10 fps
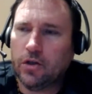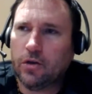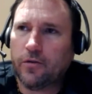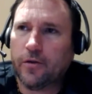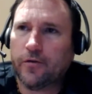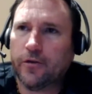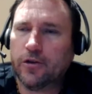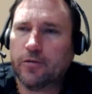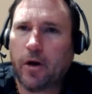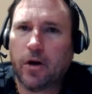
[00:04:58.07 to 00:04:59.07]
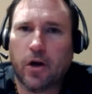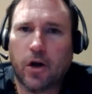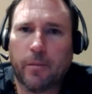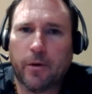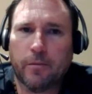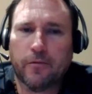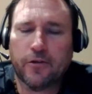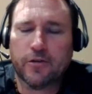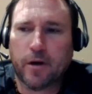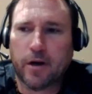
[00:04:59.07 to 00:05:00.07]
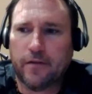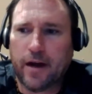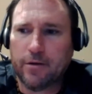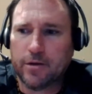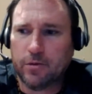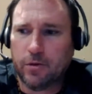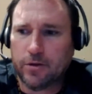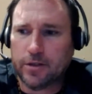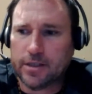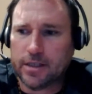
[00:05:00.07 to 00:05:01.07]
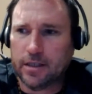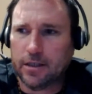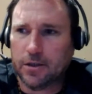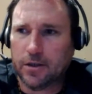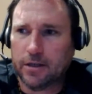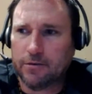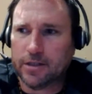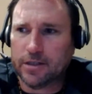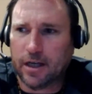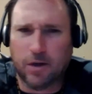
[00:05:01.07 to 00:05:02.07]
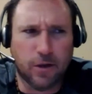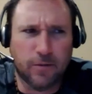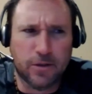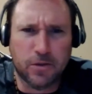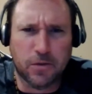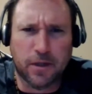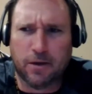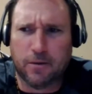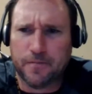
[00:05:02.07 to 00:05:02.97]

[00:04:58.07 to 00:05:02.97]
for the first part of the virus, we were all just sitting here, and it was just like, what do we do? Like,